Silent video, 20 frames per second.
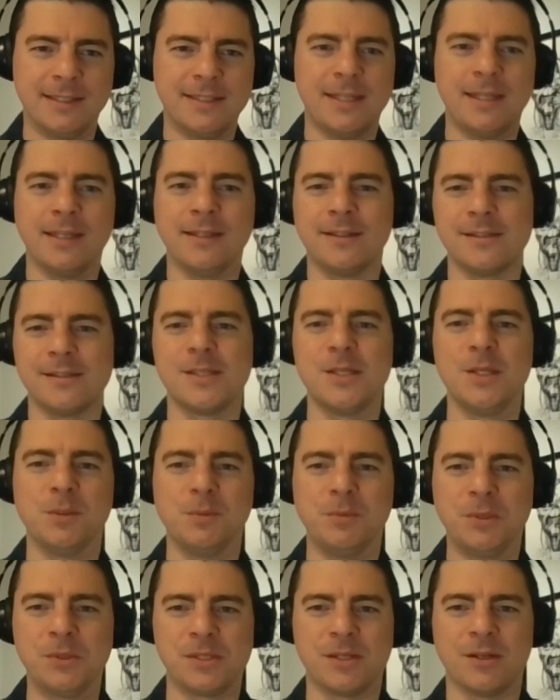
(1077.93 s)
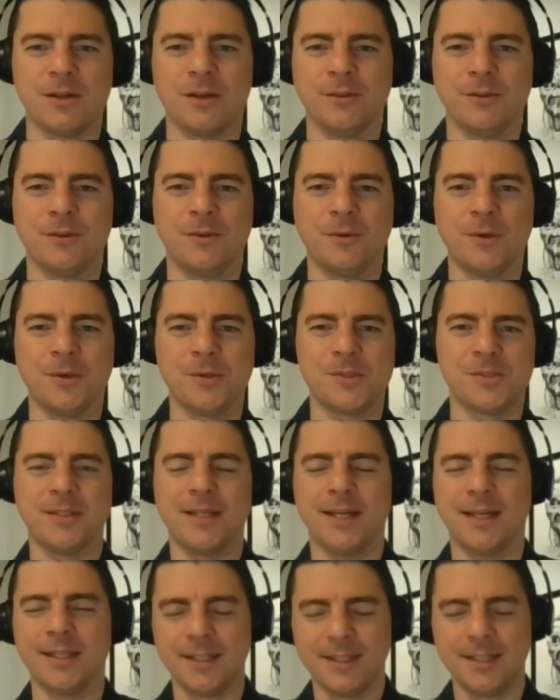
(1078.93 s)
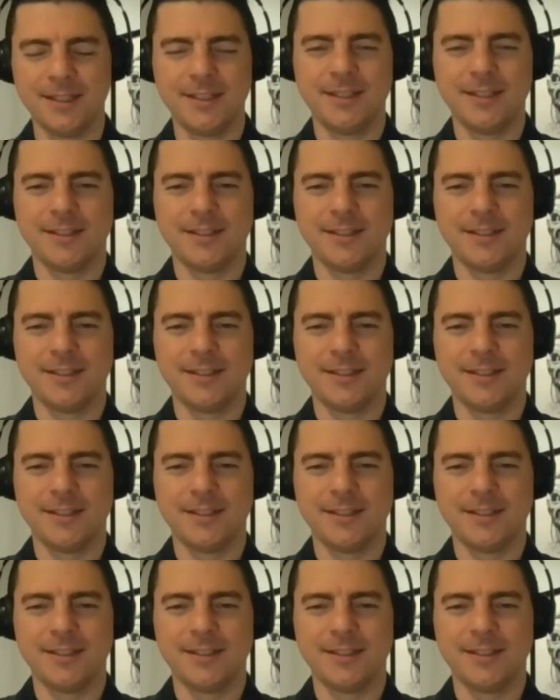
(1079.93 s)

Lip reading: take this new music on the road so that